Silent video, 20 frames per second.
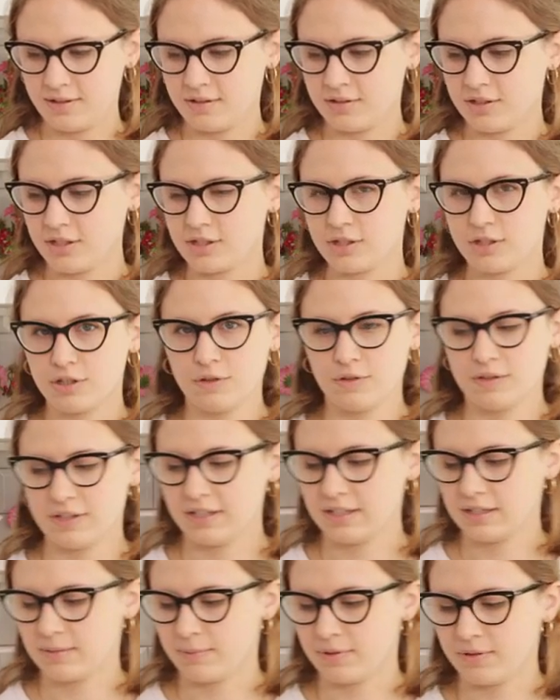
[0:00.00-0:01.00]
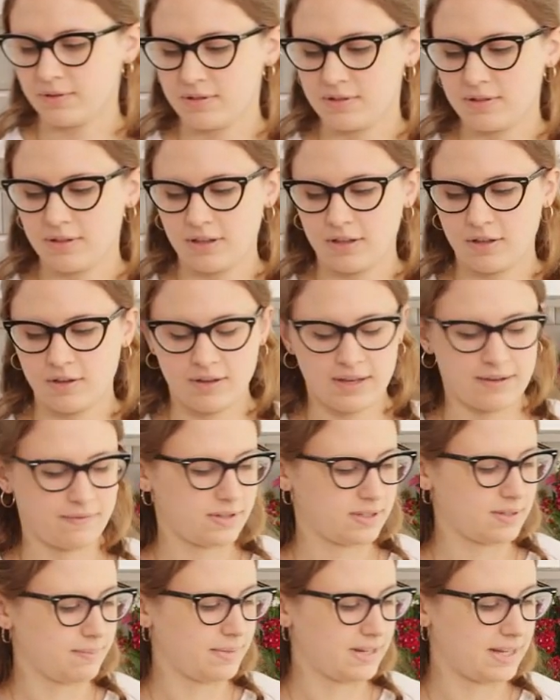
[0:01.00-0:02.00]
just two teaspoons so that you give it
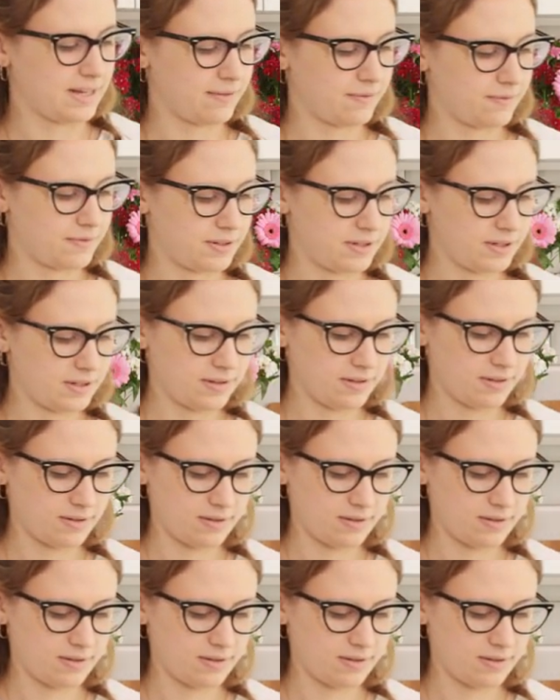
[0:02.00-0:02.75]
some lift.